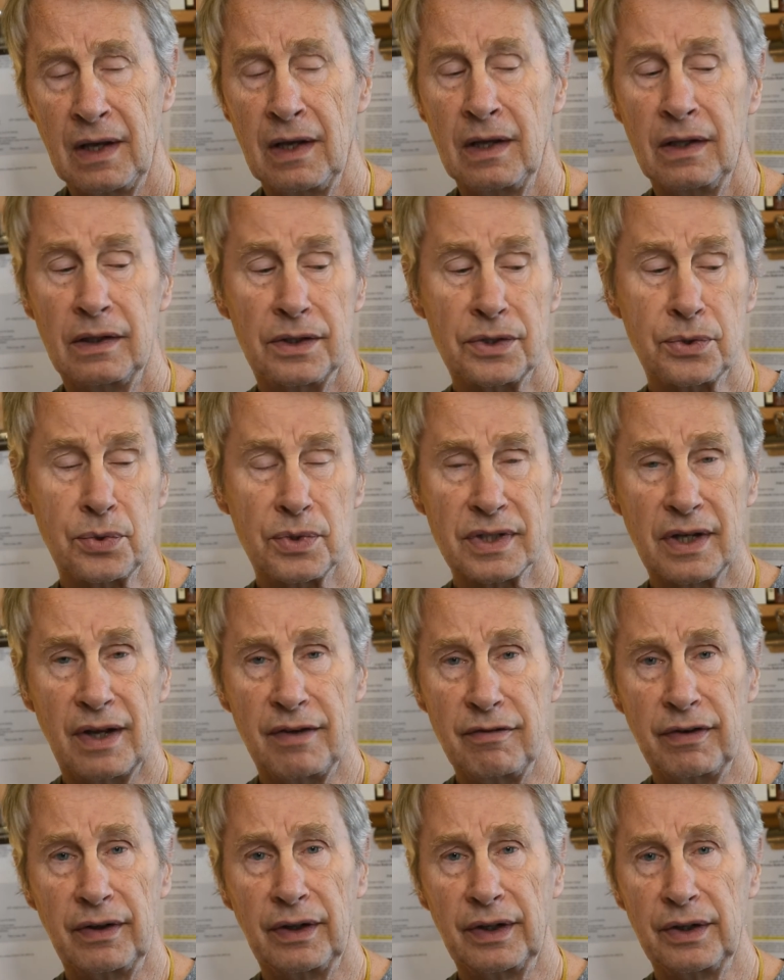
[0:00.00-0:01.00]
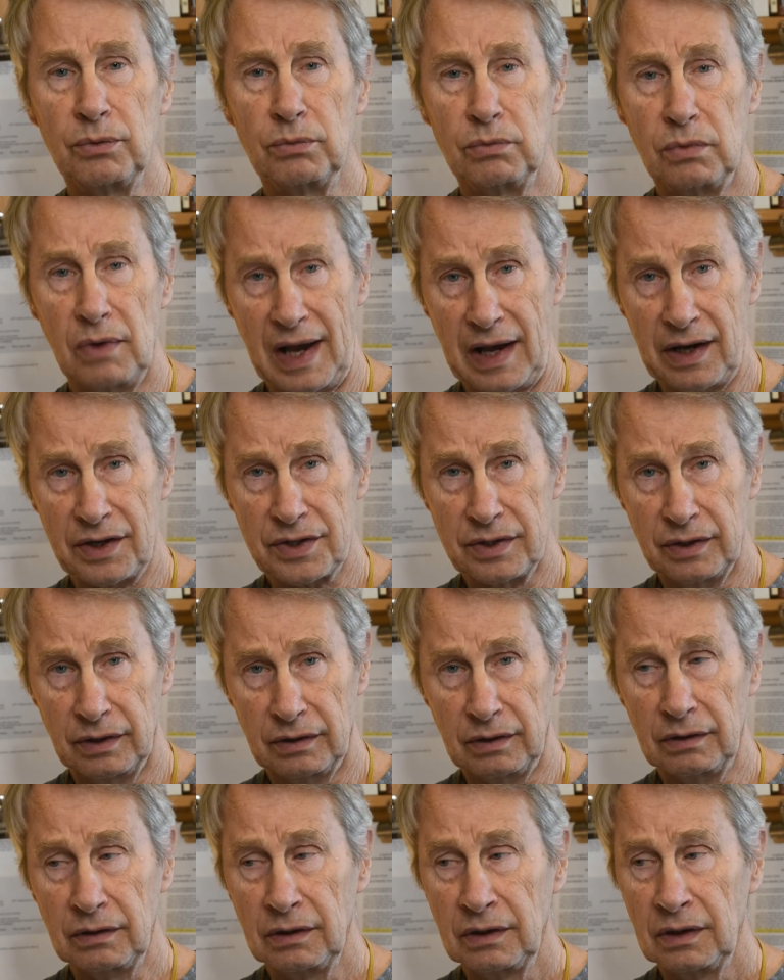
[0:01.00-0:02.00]
This was a very
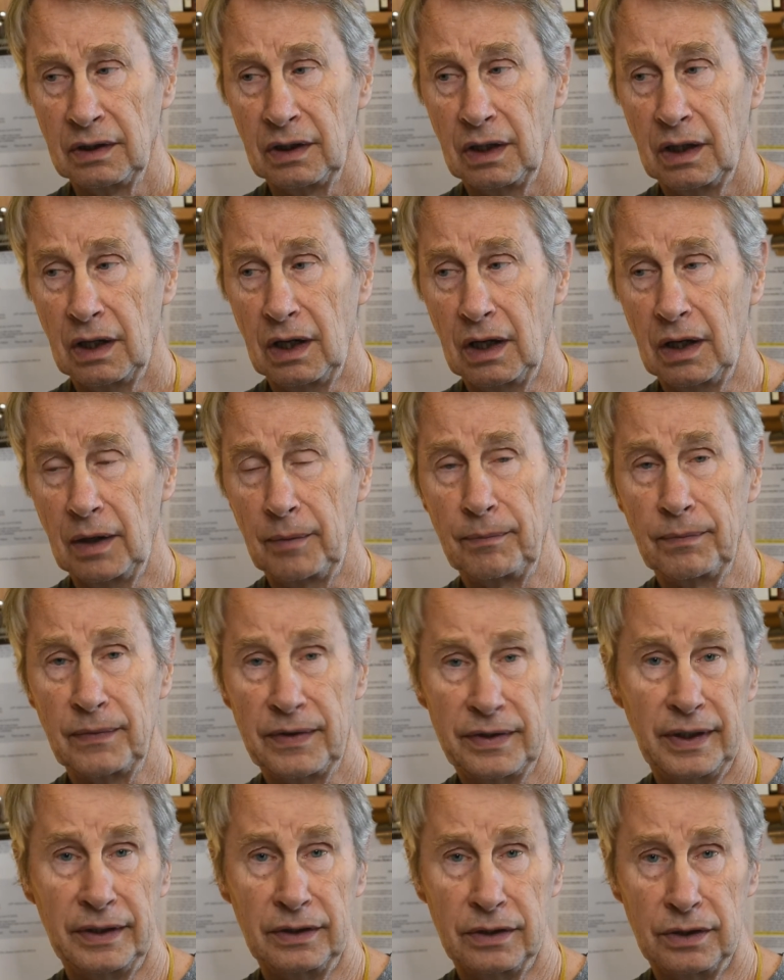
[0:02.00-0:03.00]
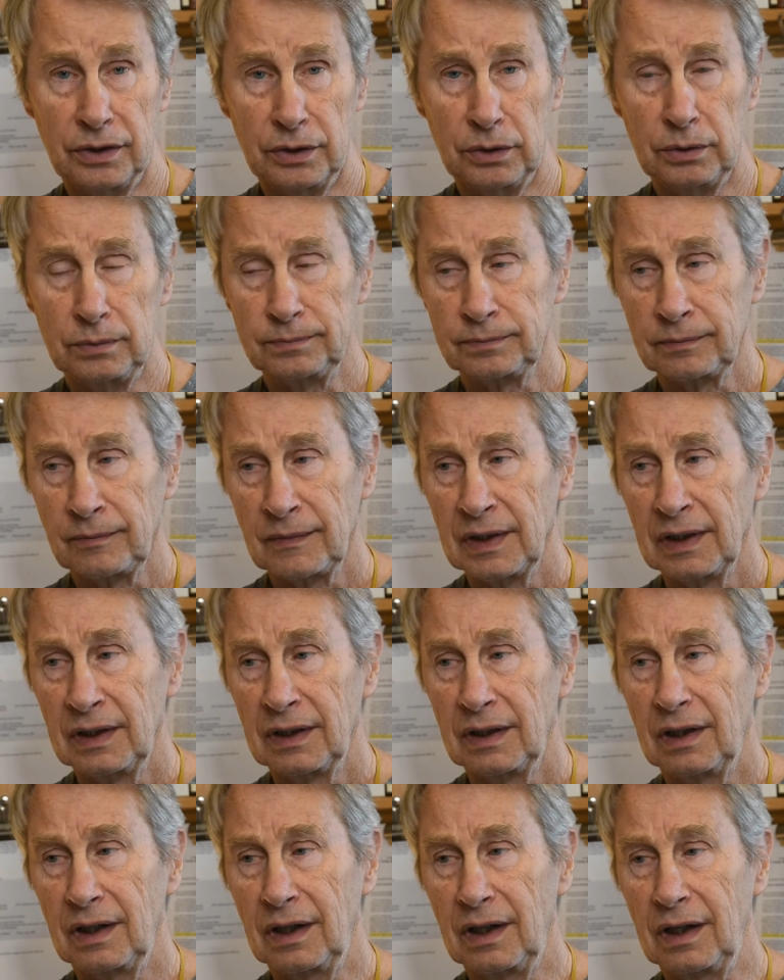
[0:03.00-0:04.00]
rational thing to do.
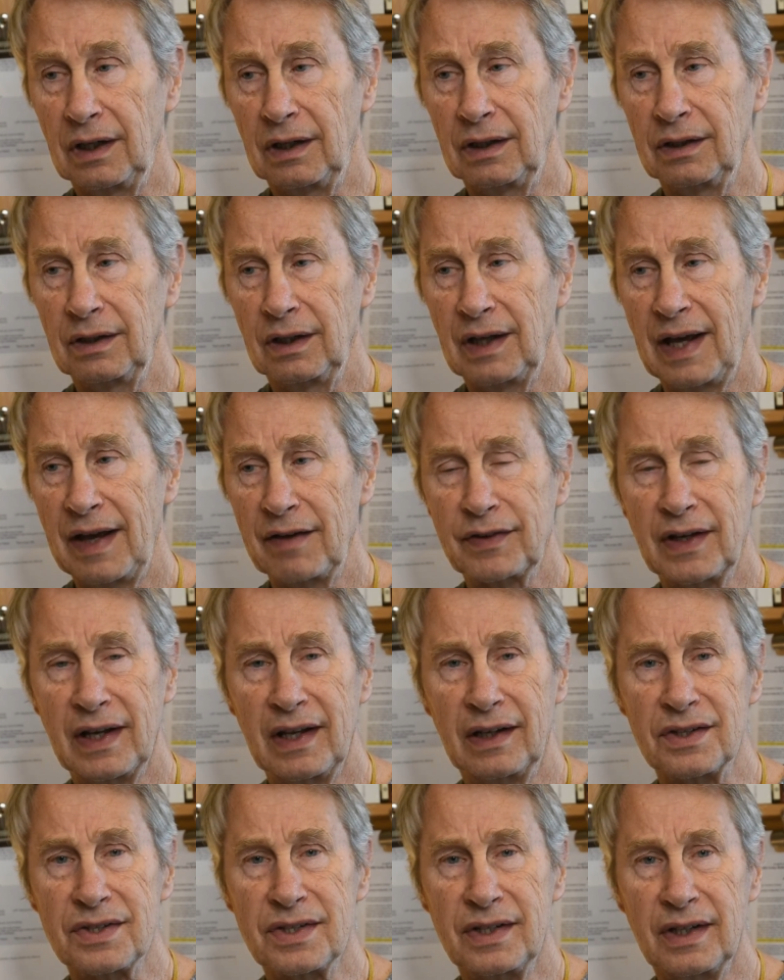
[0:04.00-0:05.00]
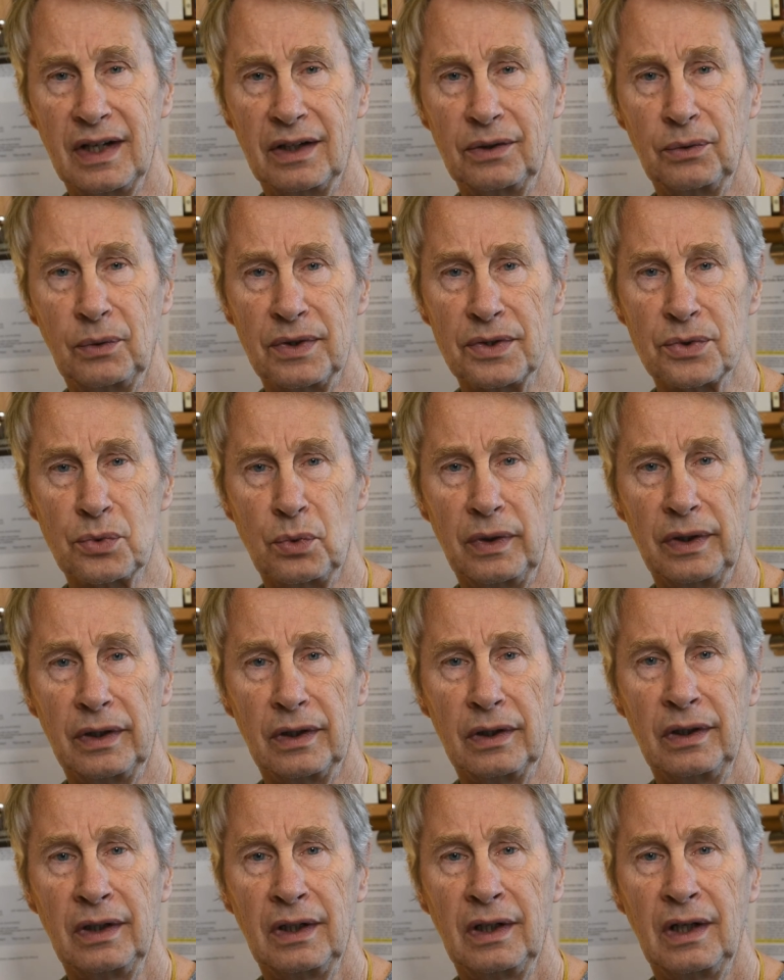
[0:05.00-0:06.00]
Afghanistan was
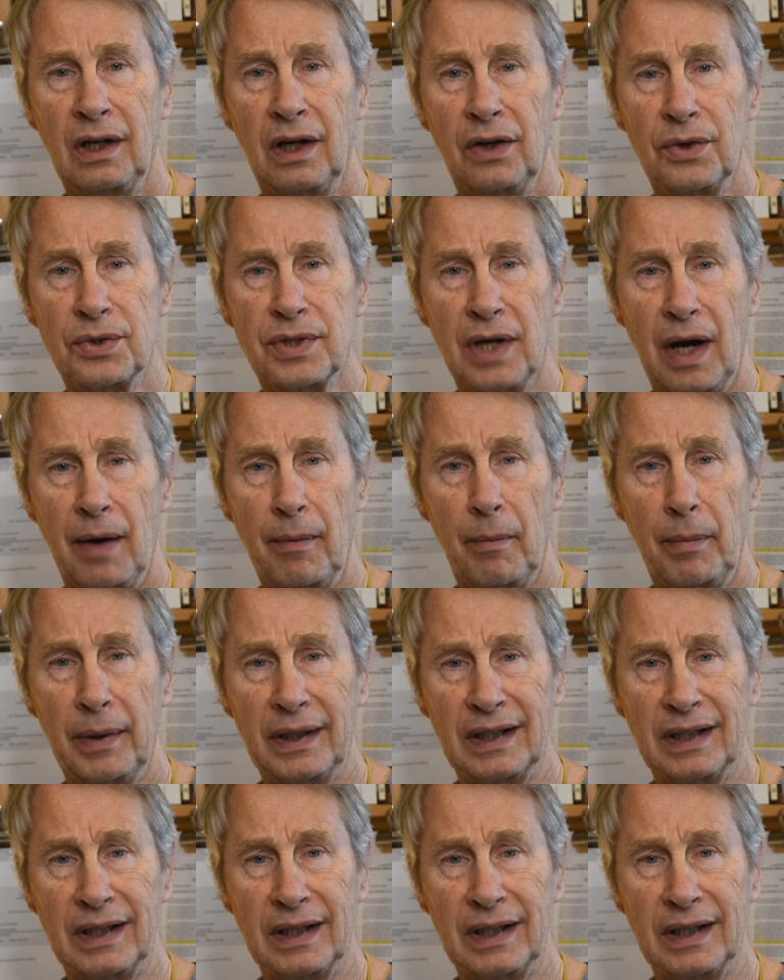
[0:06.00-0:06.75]
where Osama bin